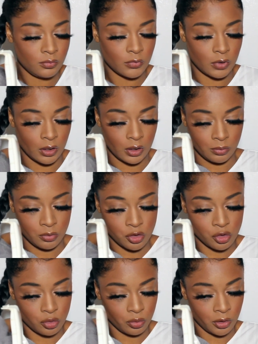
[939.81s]
And then I'm
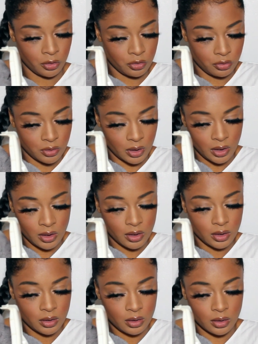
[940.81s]
just going to take
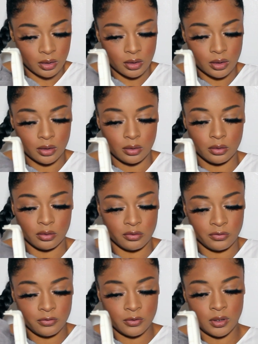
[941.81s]
it and kind of